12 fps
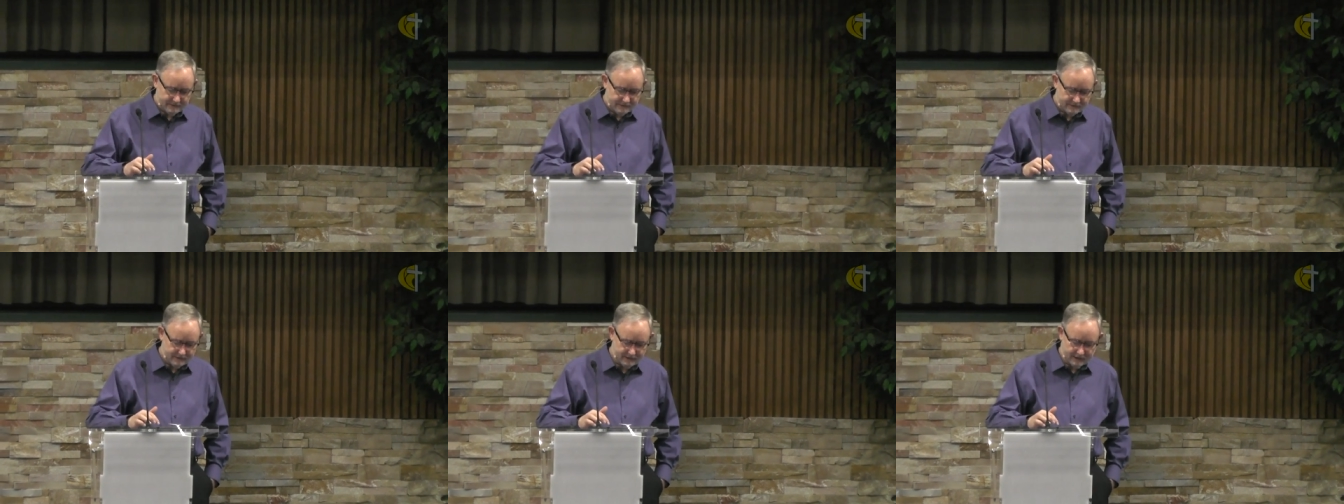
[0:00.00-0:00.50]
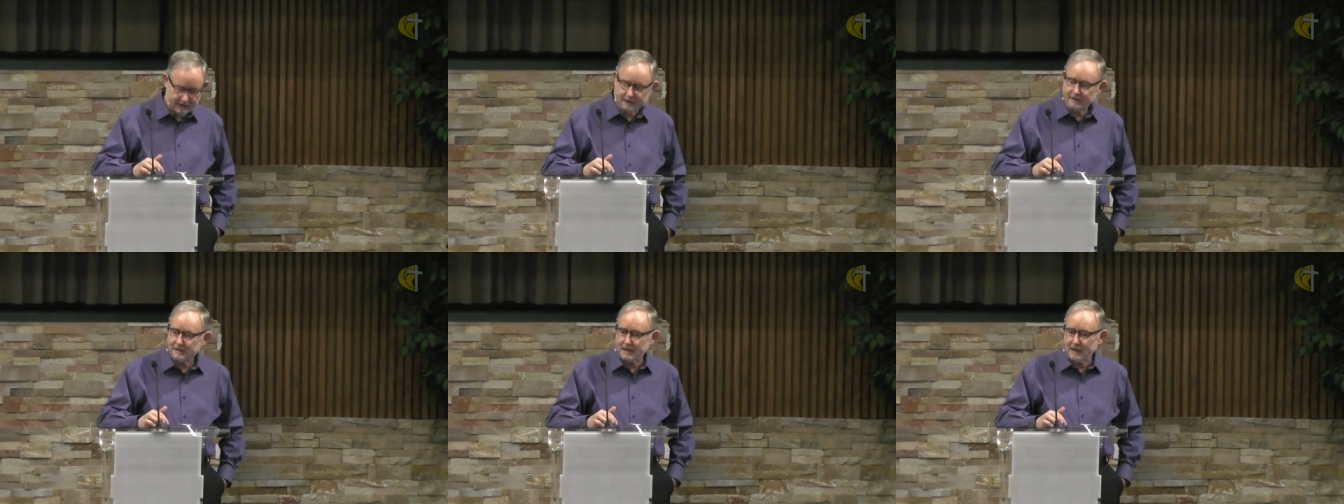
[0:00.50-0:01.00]
to take
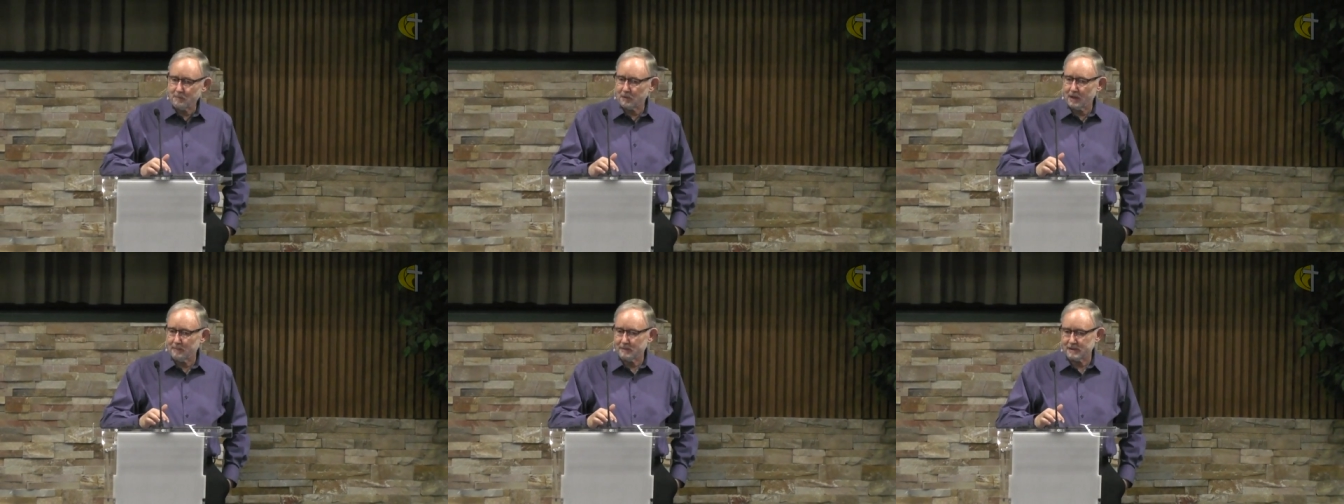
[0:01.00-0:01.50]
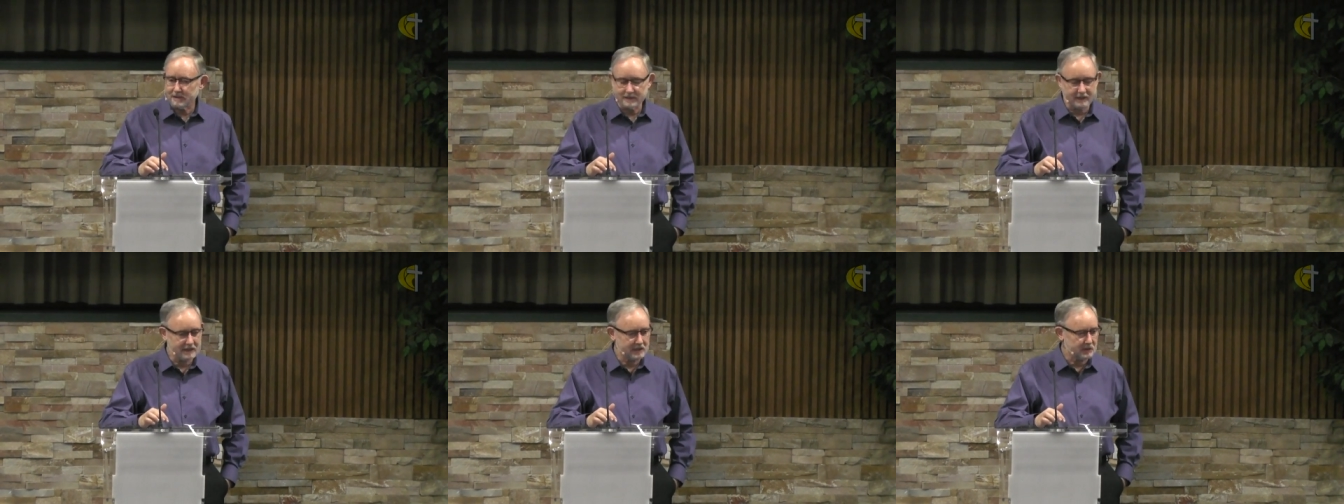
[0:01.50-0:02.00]
the same promises
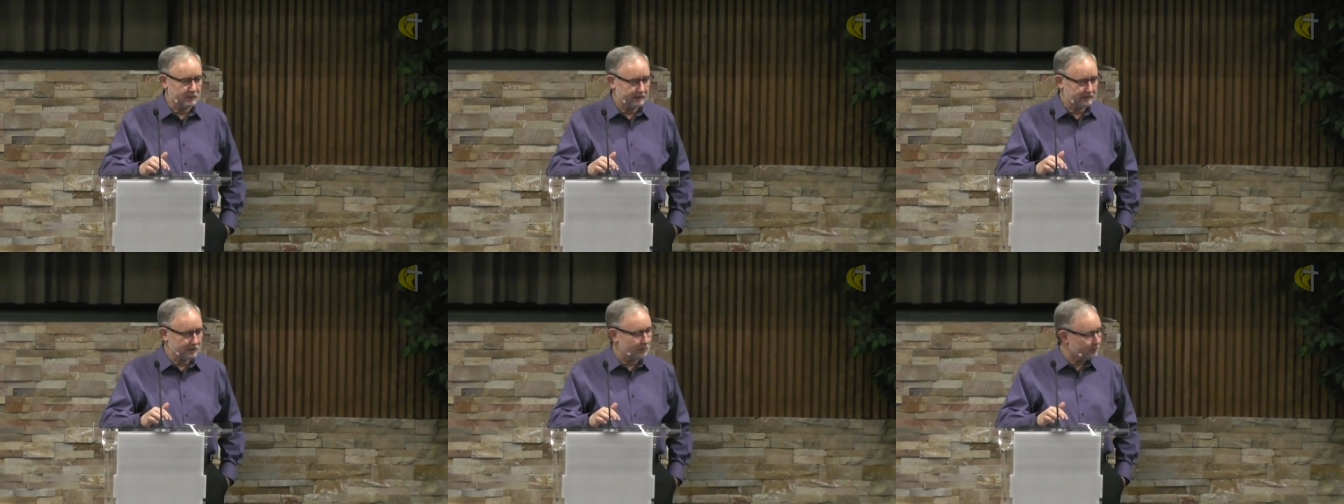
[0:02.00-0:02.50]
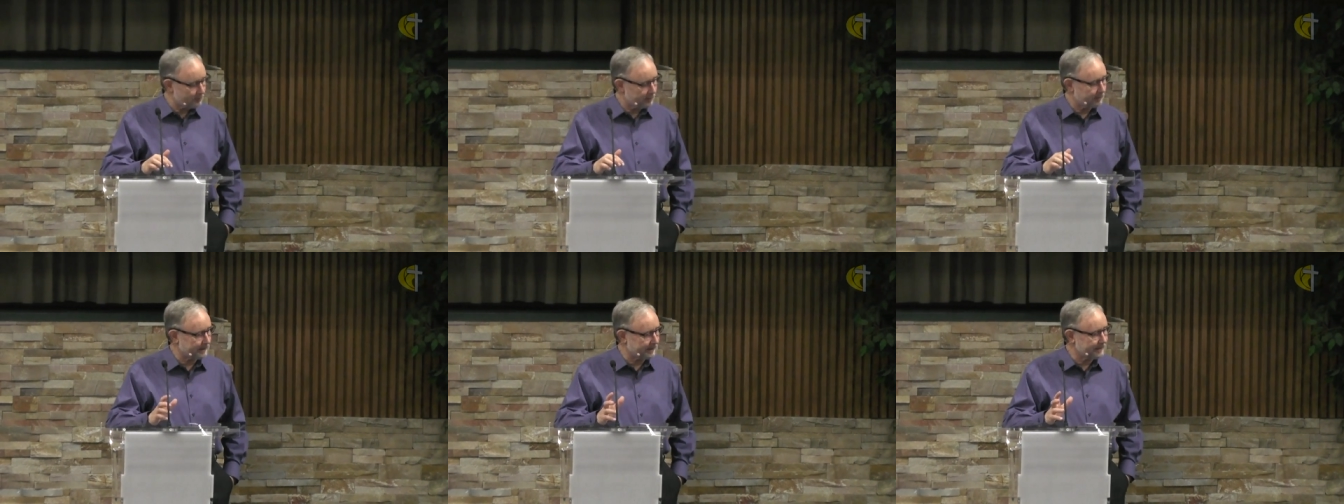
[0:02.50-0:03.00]
to Israel. Don't
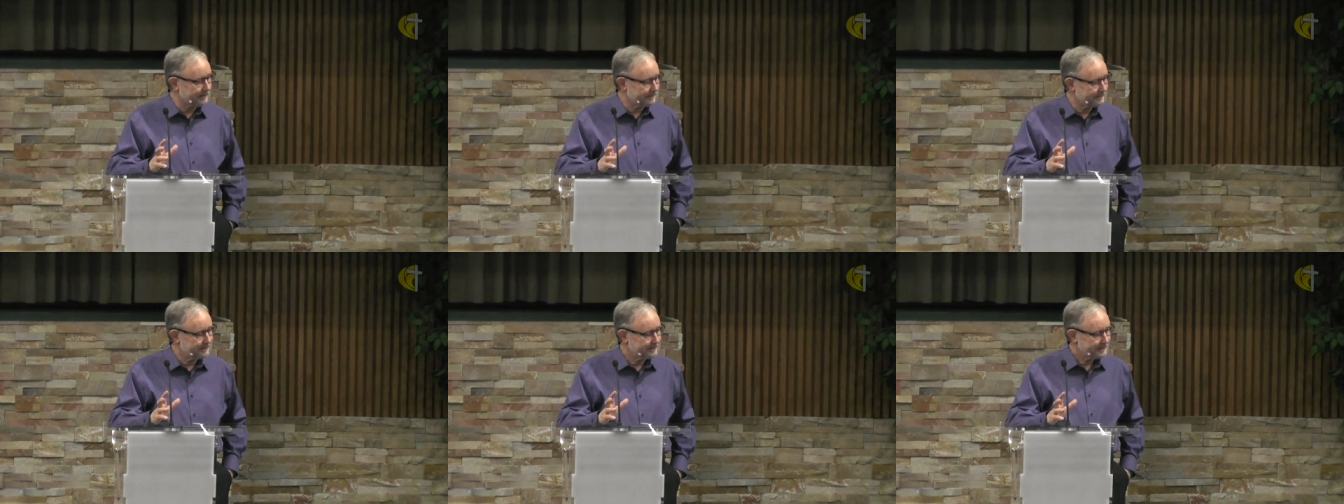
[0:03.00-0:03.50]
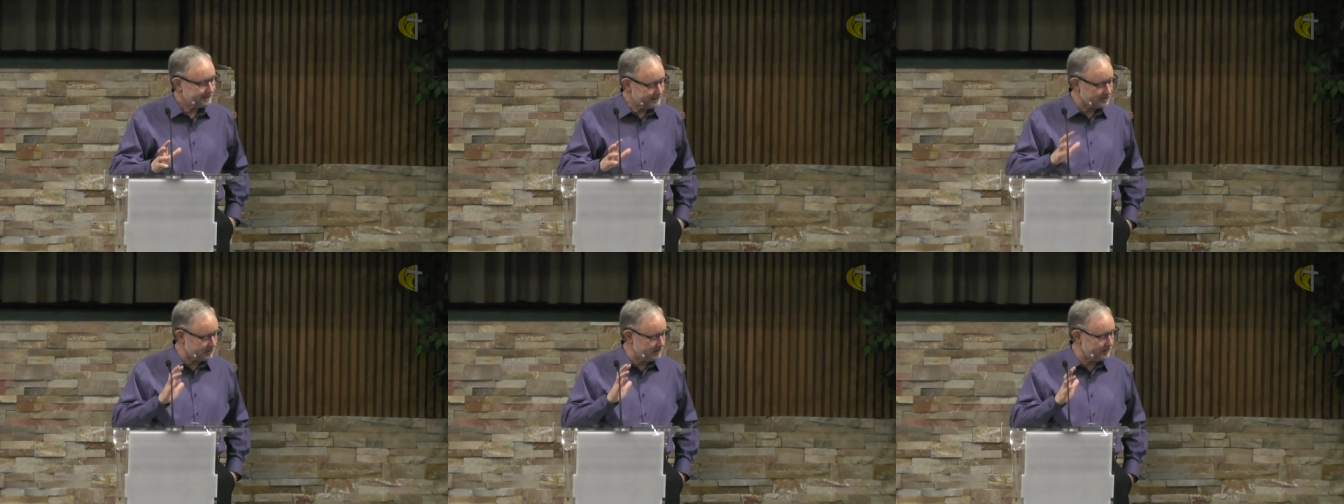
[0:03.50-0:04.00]
worry,
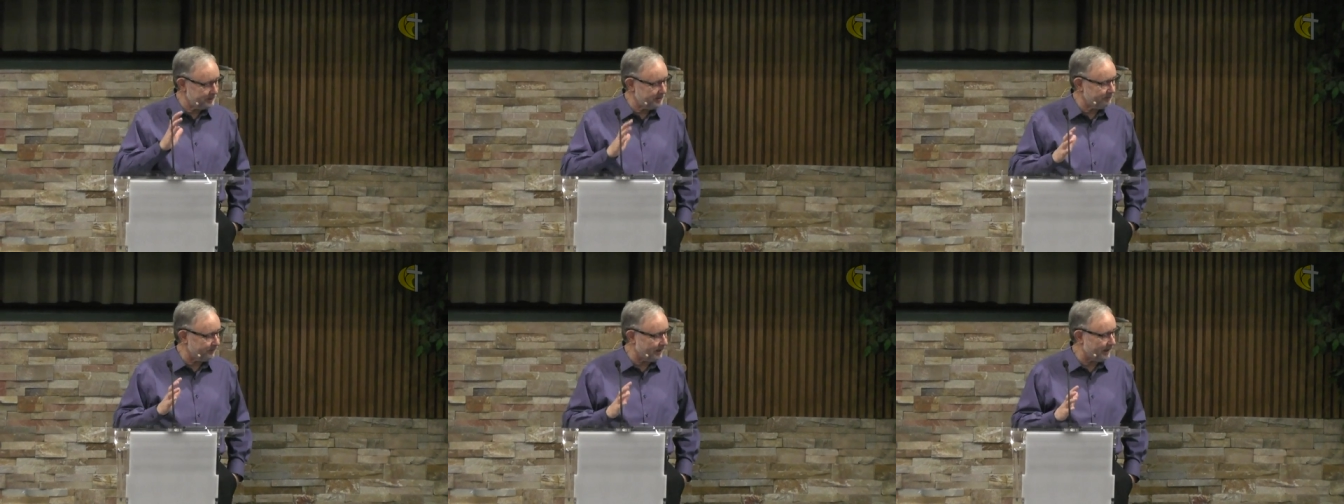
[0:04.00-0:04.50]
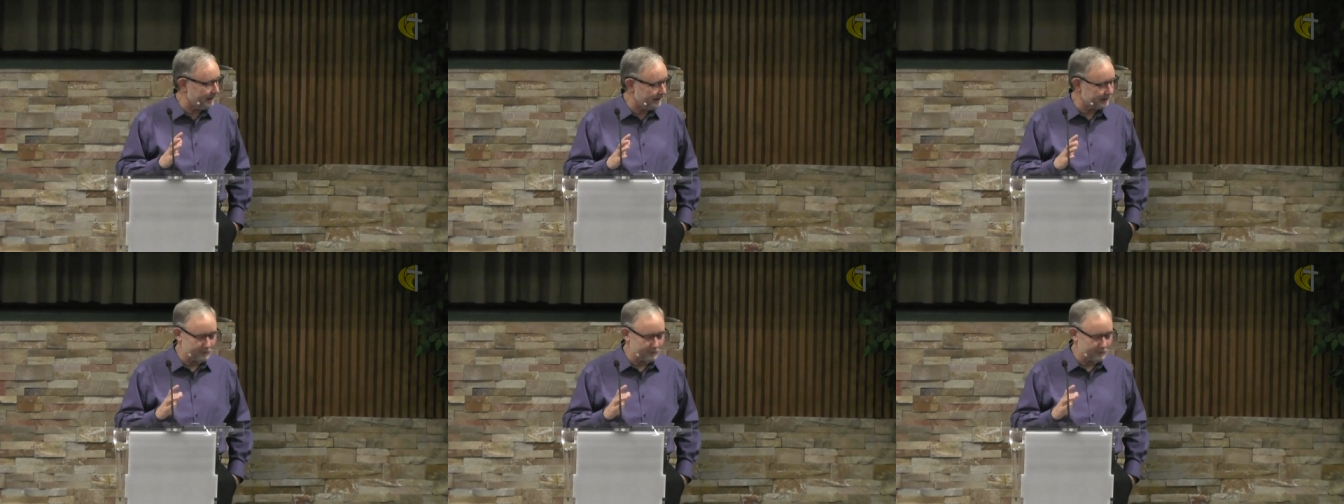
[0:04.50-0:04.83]
it's going to be fine.